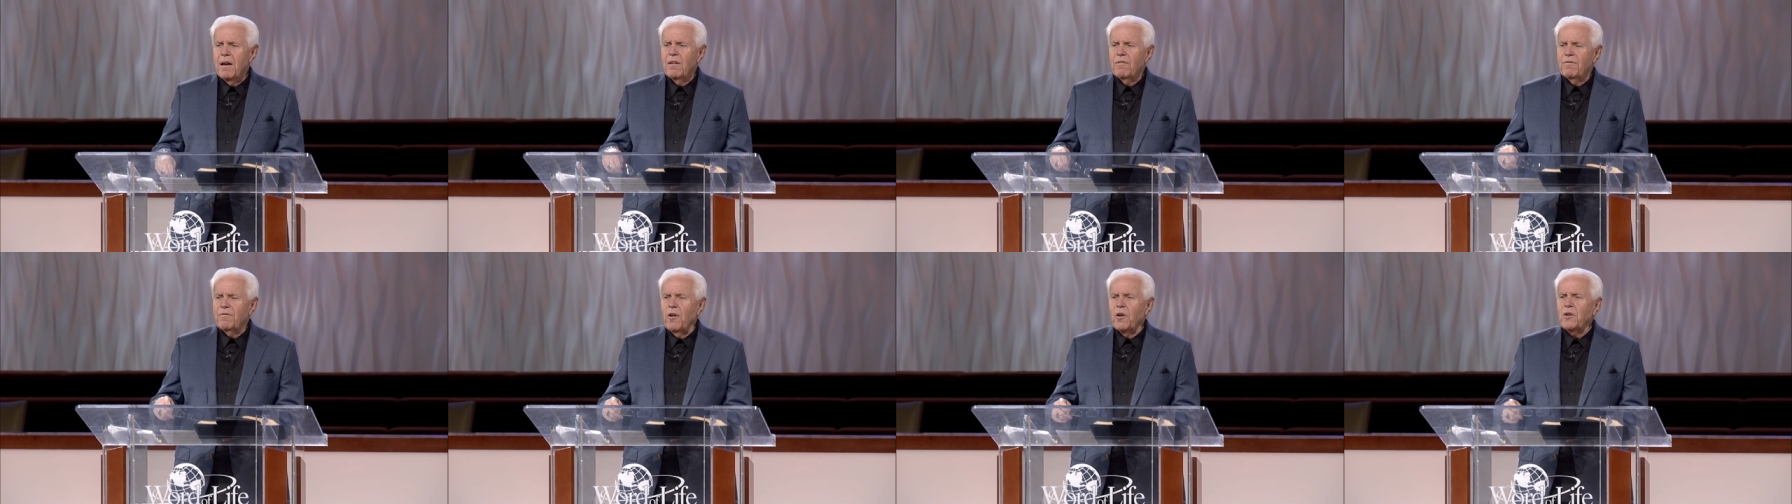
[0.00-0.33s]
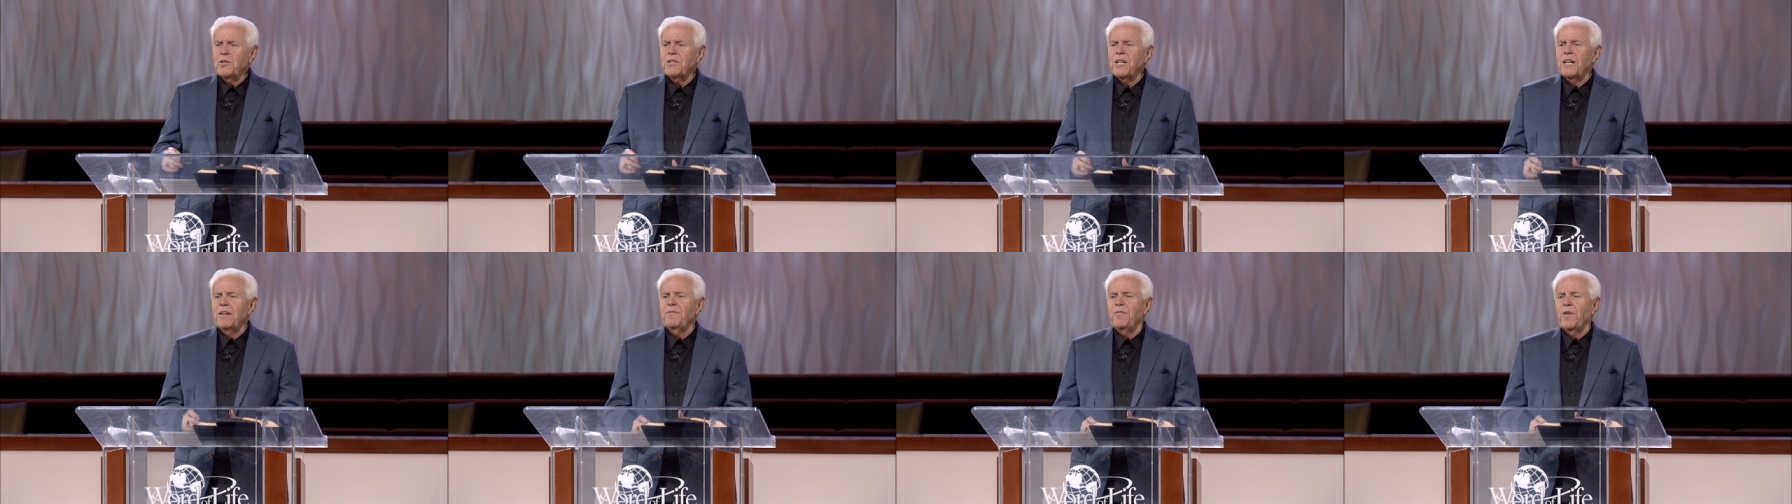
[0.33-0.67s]

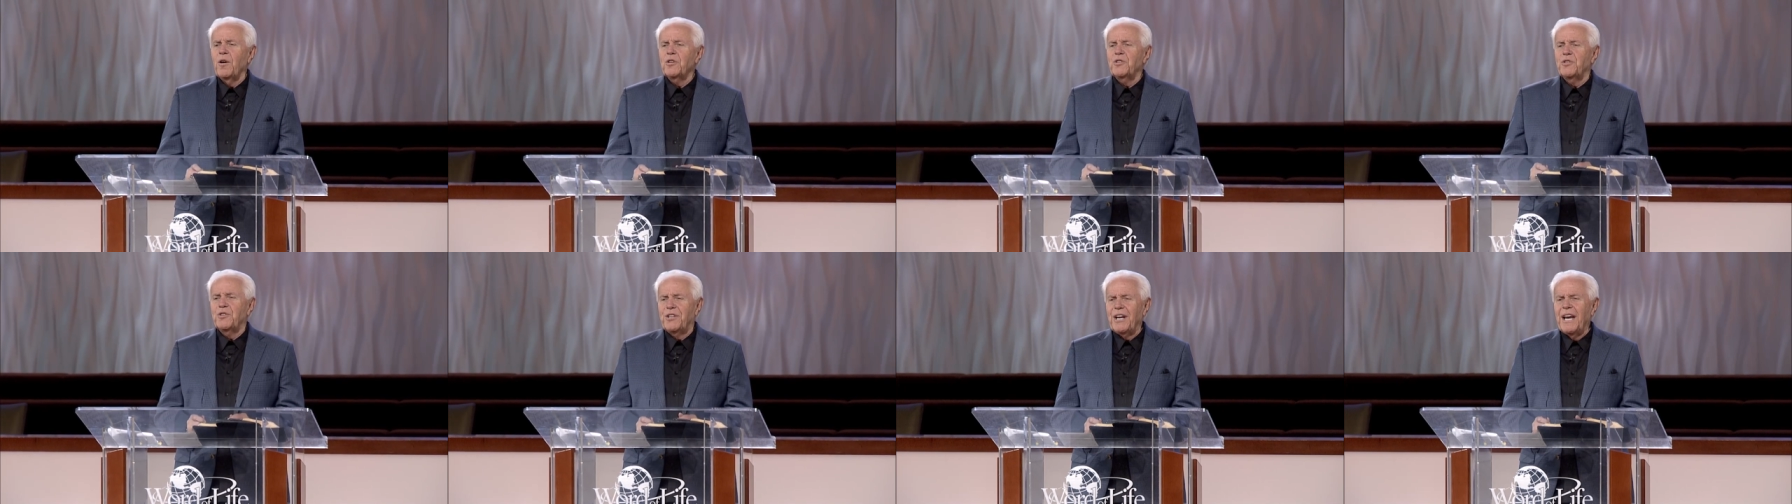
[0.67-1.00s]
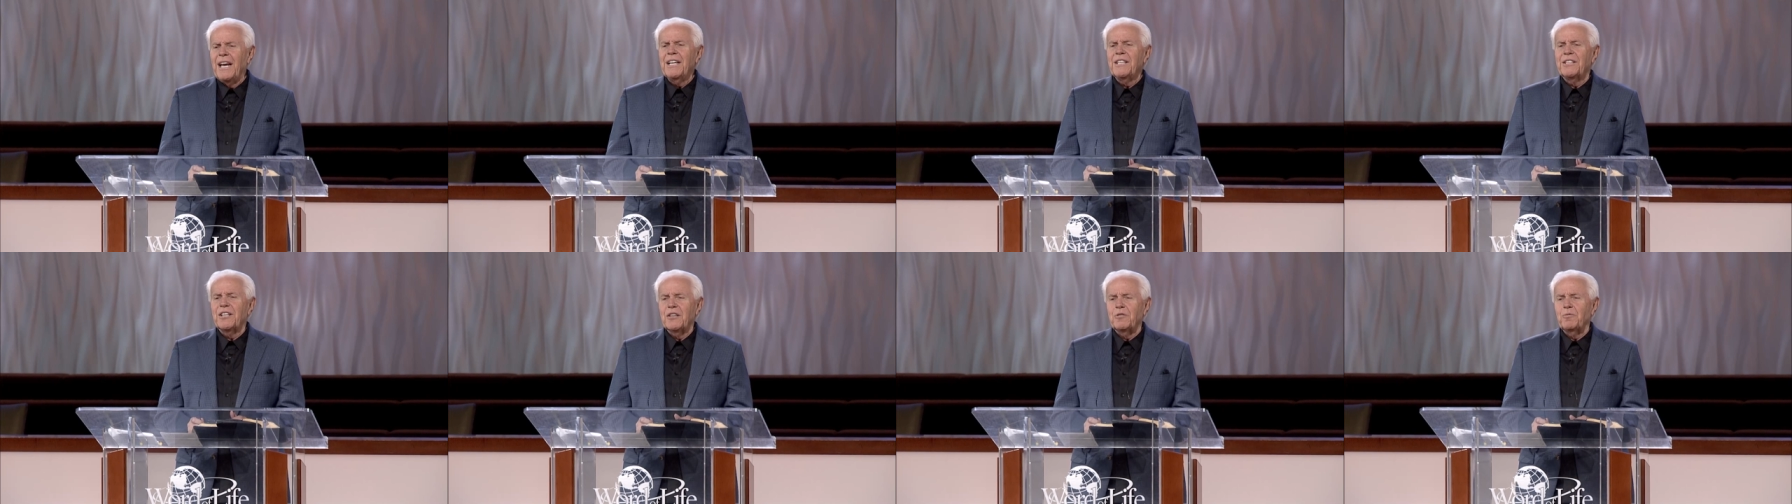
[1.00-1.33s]
First thing first,
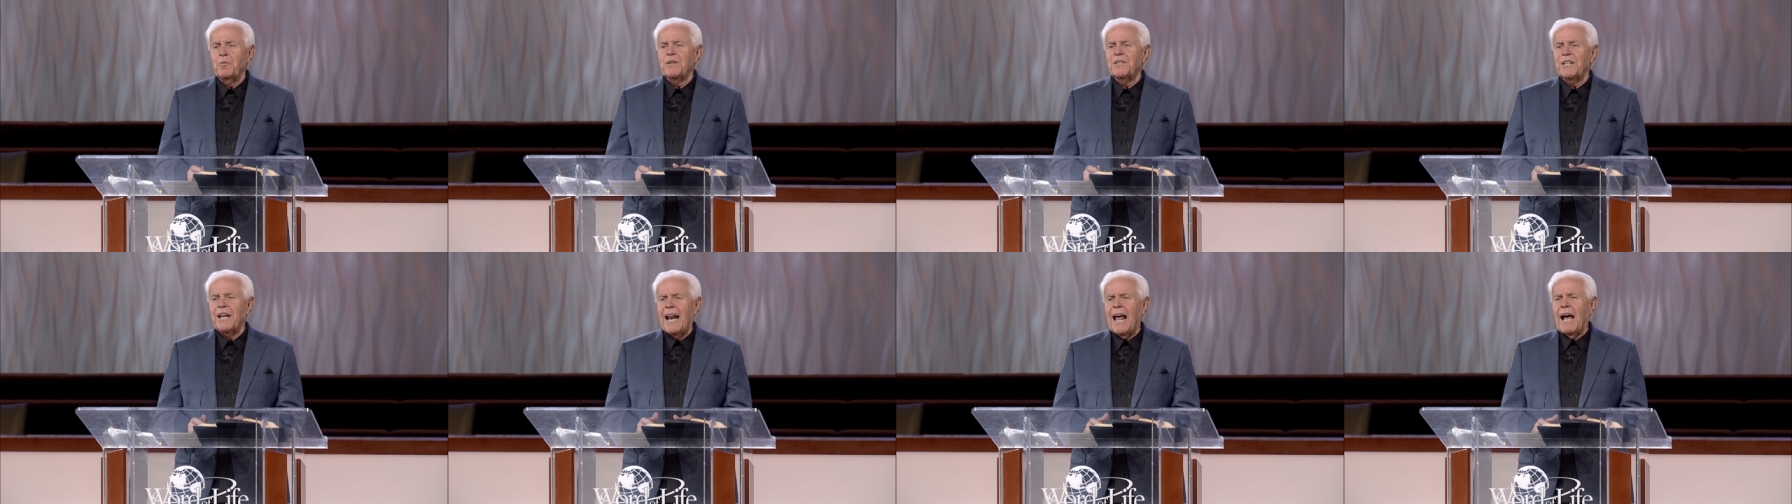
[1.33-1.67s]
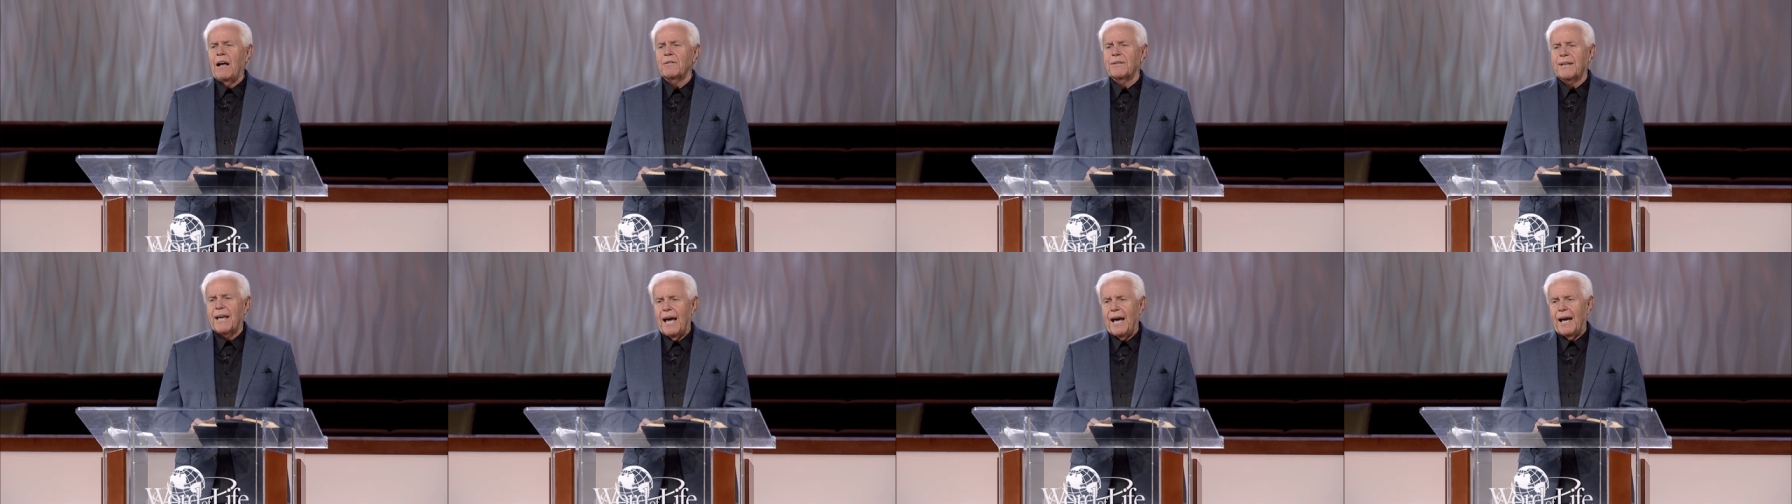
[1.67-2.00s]
Jesus was an
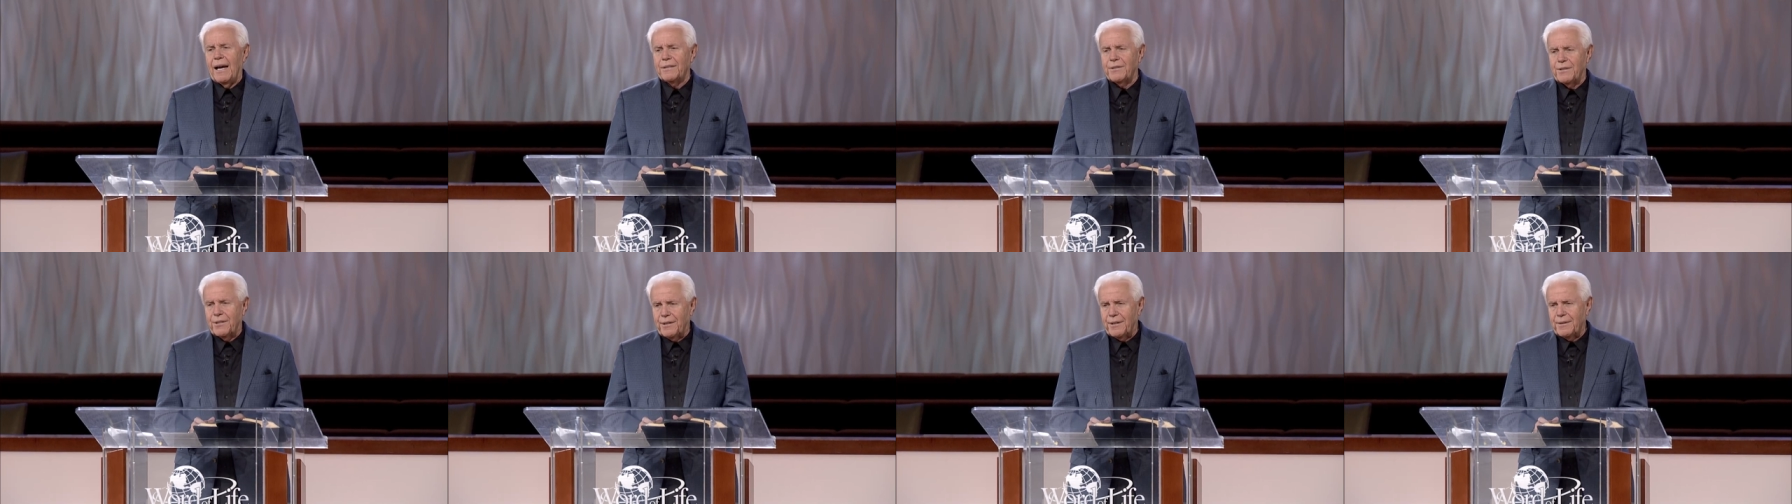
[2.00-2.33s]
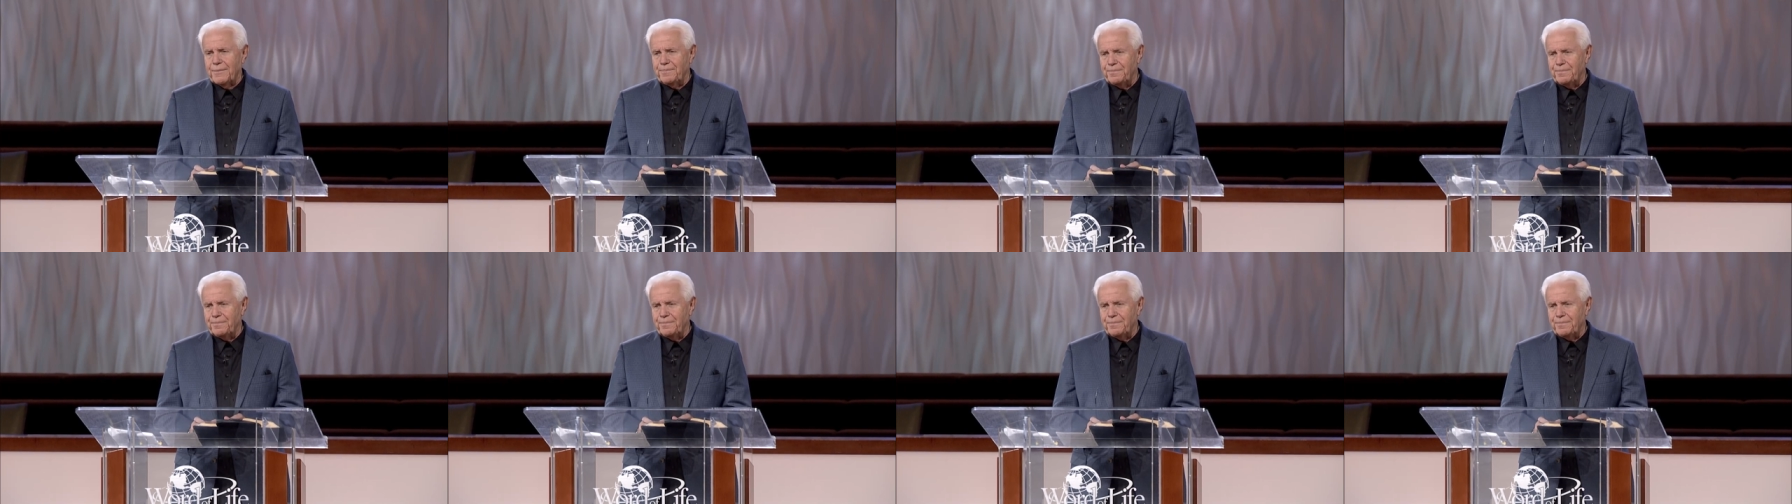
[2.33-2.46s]
outcast.